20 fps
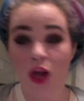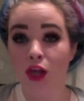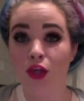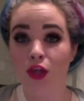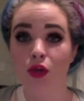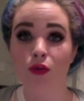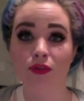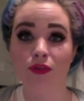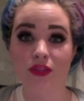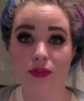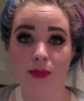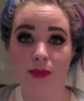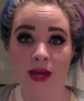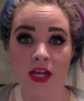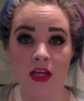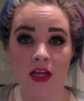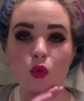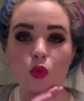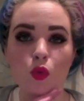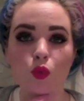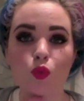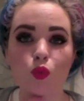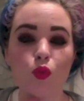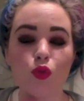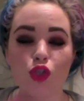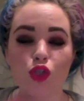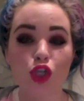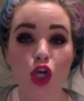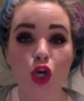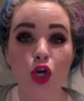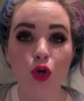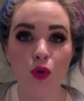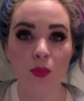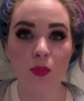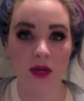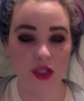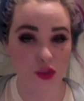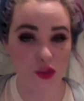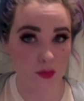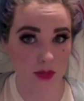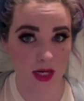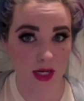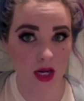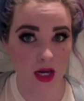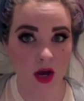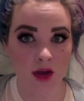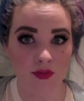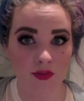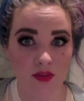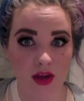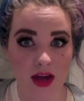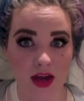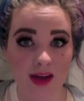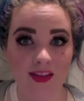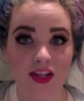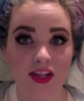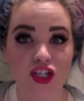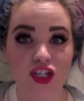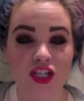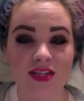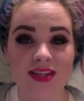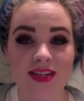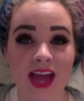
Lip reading: you've spent too much money on fake eyelashes.